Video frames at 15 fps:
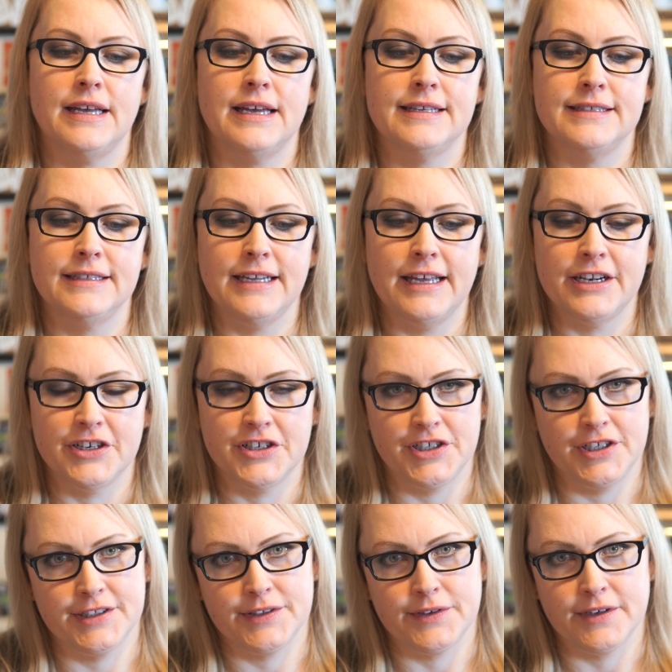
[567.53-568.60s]
as an
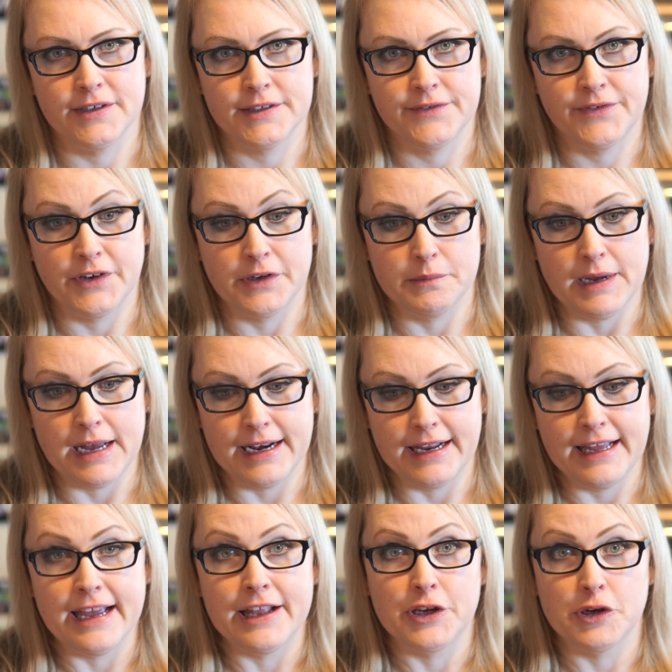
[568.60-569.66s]
energy source for your
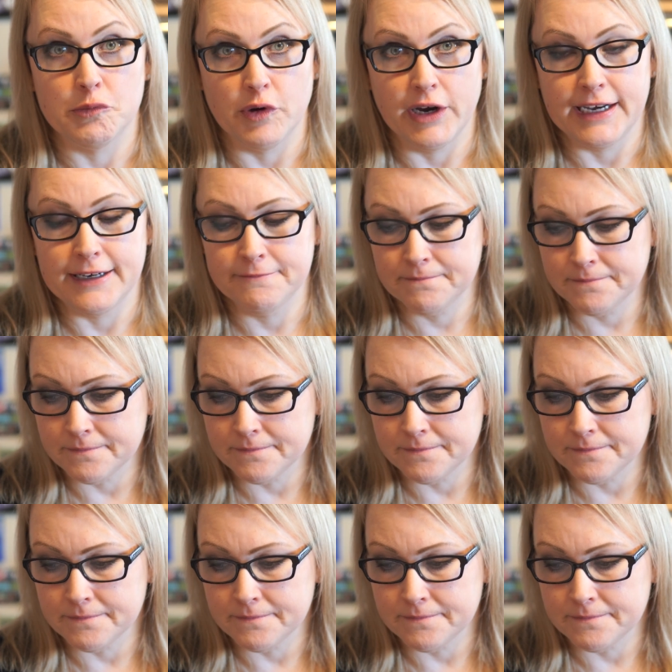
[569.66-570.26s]
body and your brain.